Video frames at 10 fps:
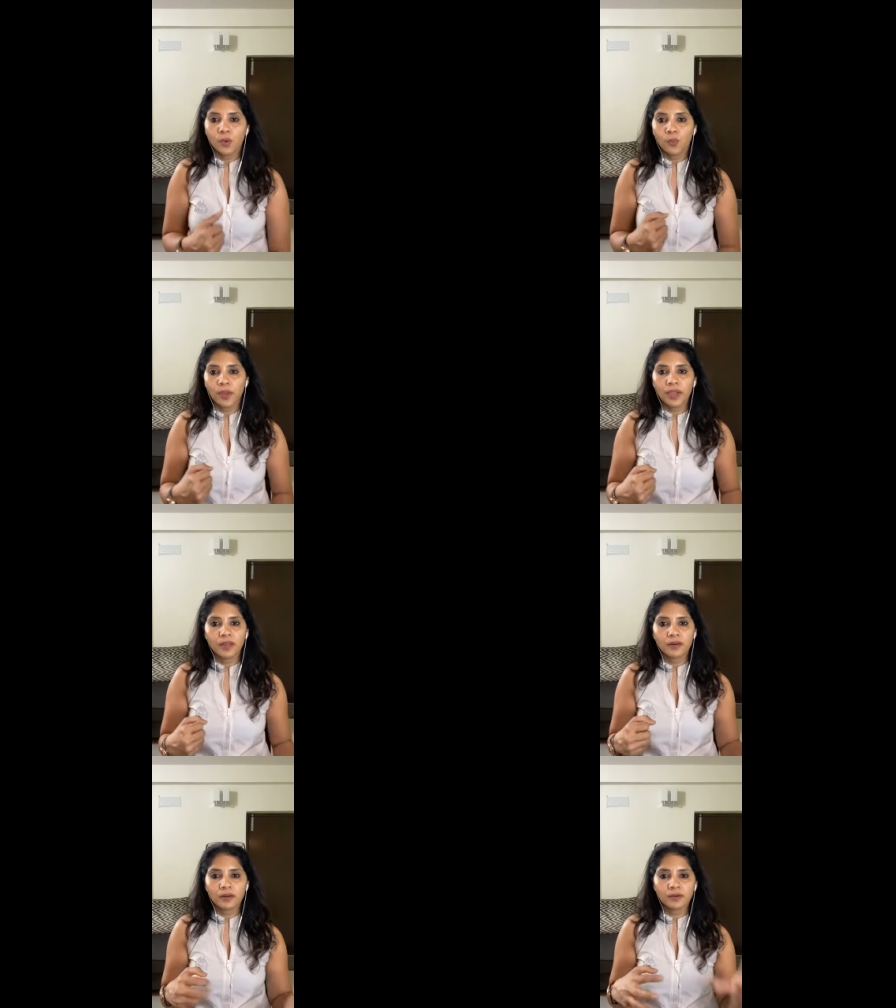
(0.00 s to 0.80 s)

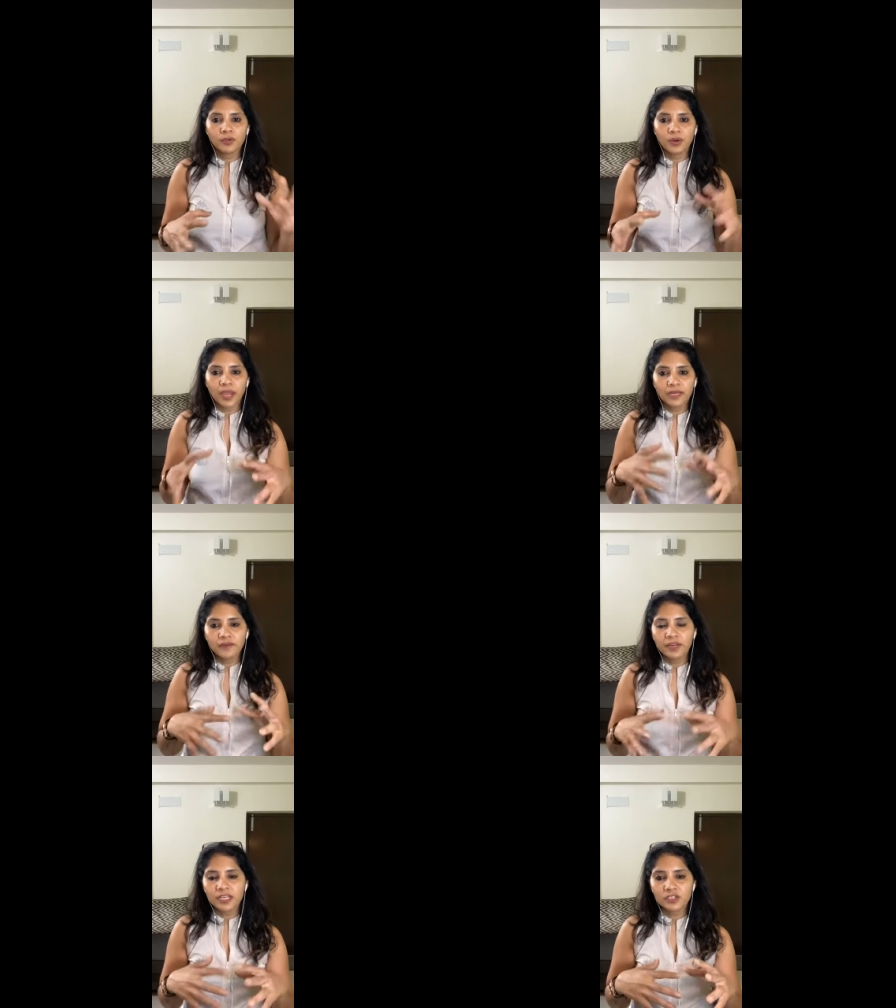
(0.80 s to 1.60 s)
where uh, your
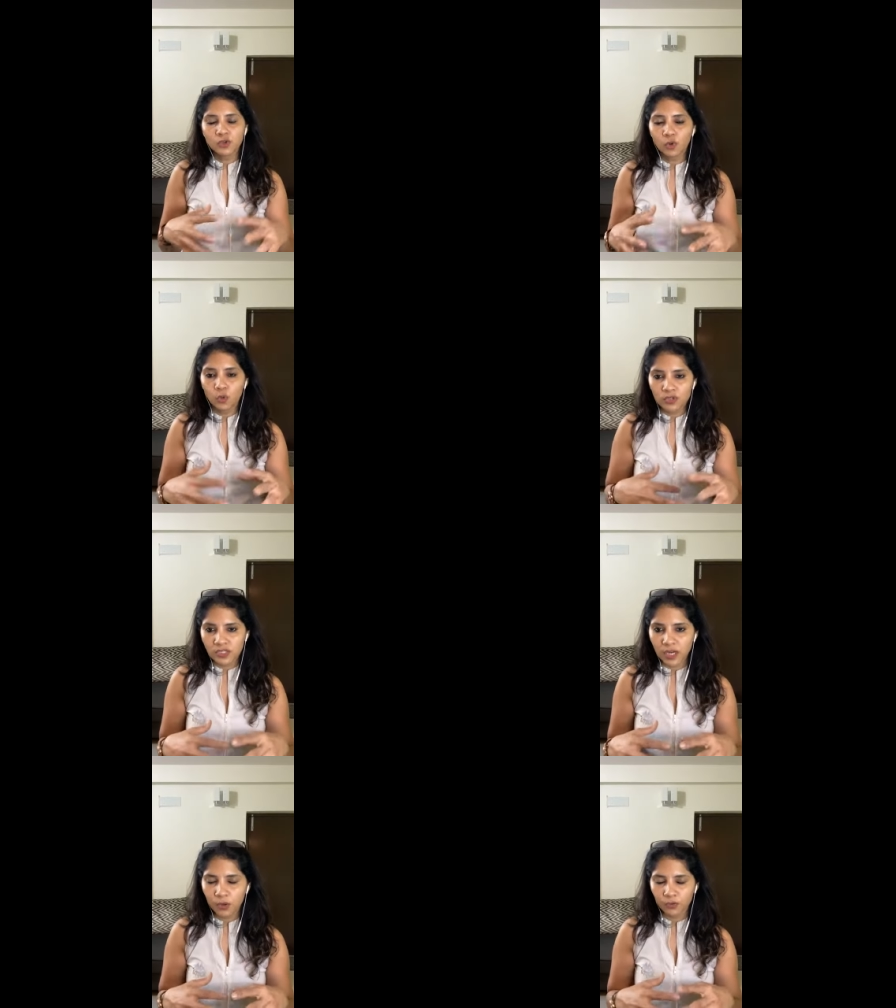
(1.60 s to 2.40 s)
activity slows
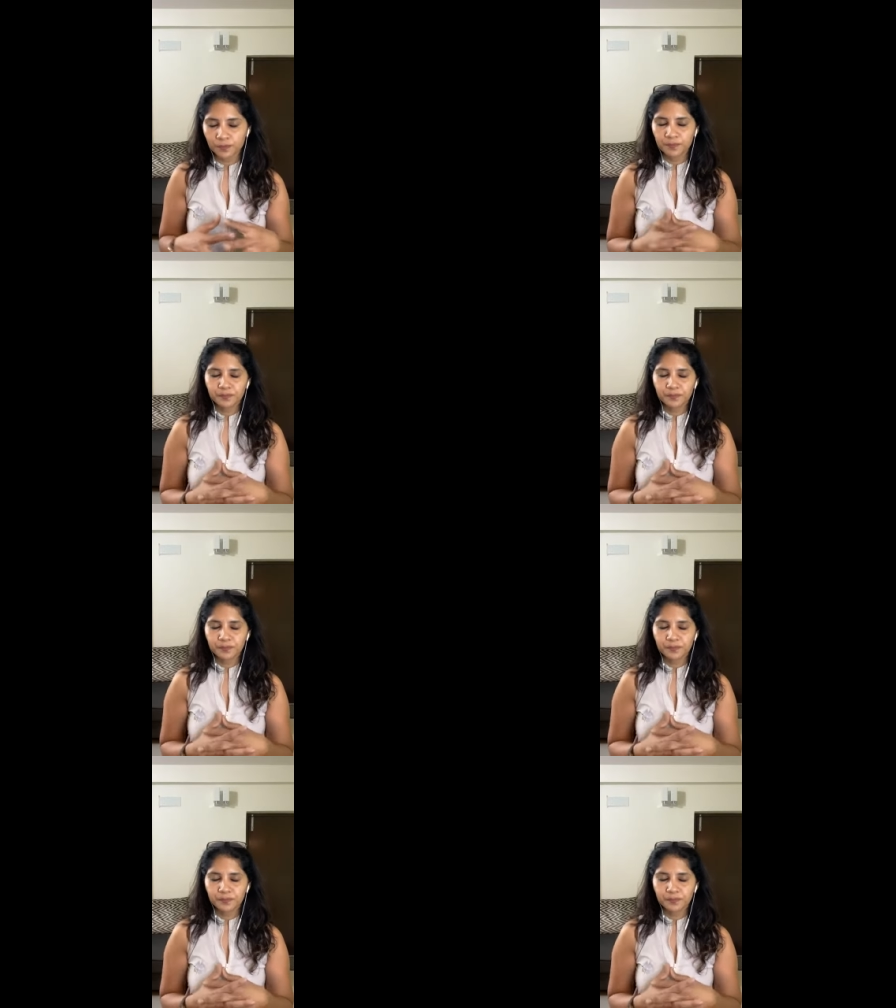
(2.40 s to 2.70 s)
down.